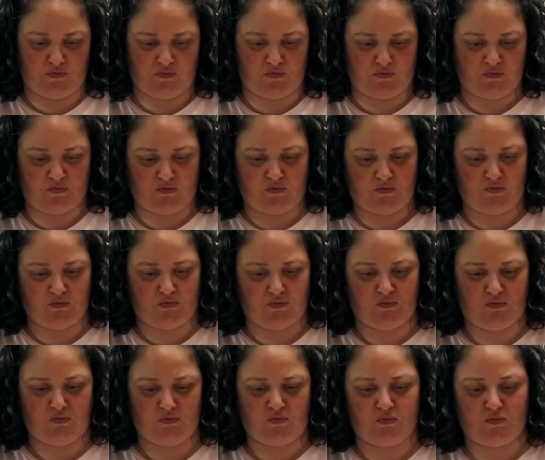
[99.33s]

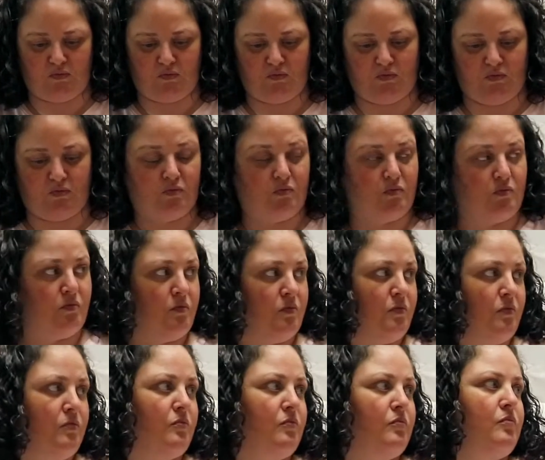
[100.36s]

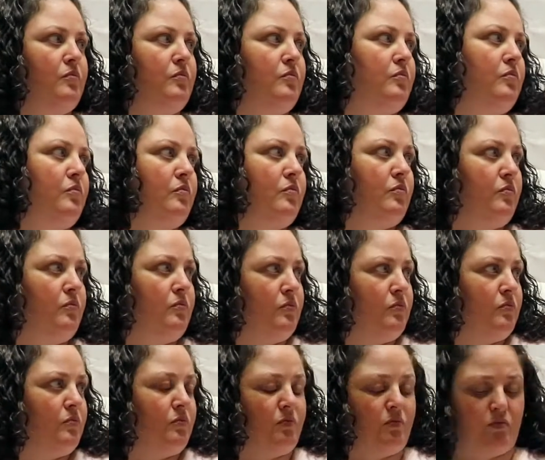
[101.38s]

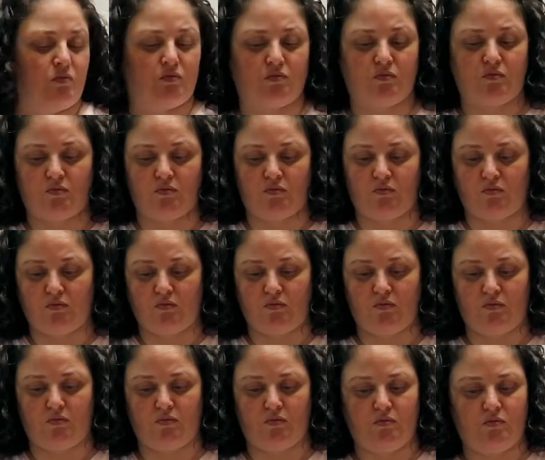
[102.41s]

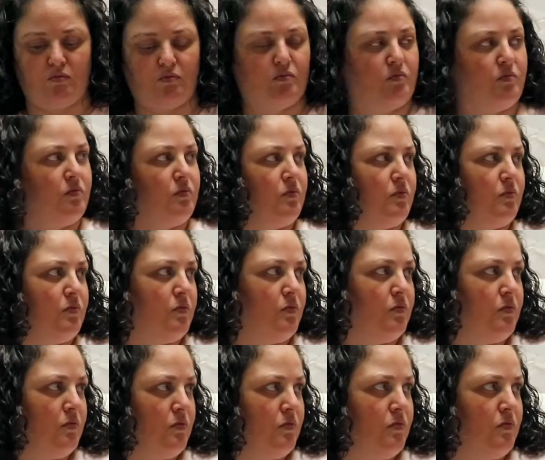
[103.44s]

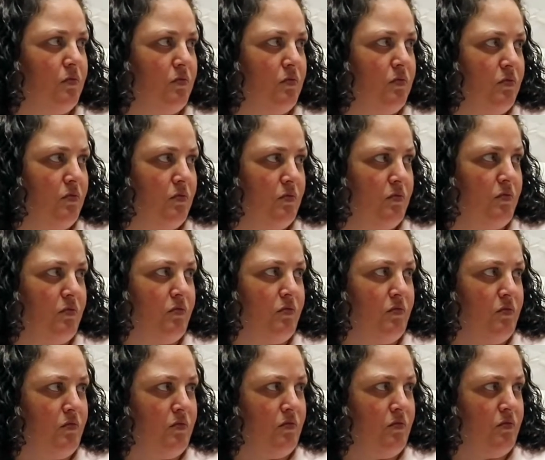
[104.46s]

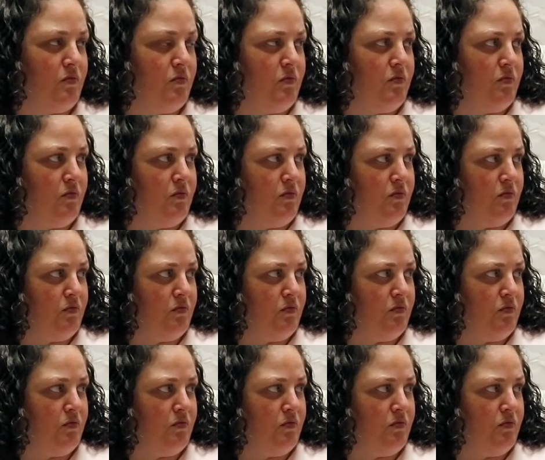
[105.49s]
The person shown says nothing.